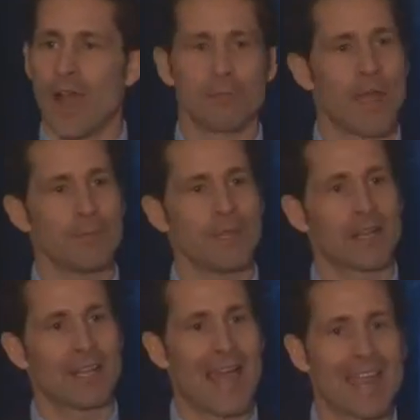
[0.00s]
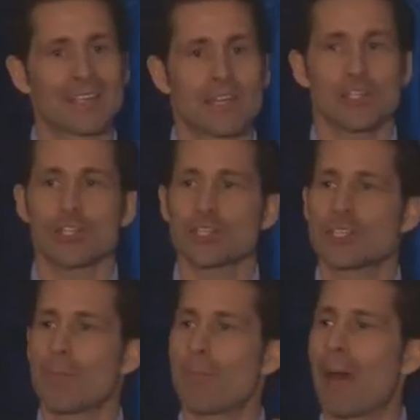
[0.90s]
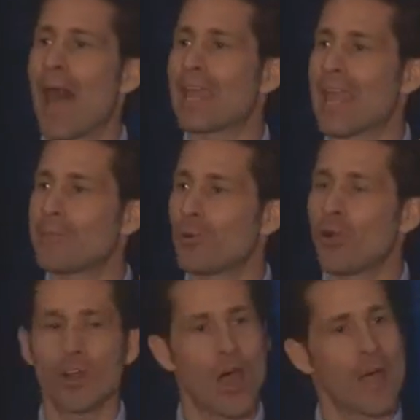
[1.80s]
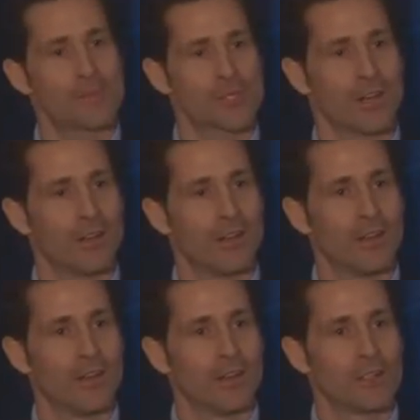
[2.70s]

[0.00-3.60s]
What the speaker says: I might be inclined just to buy a put option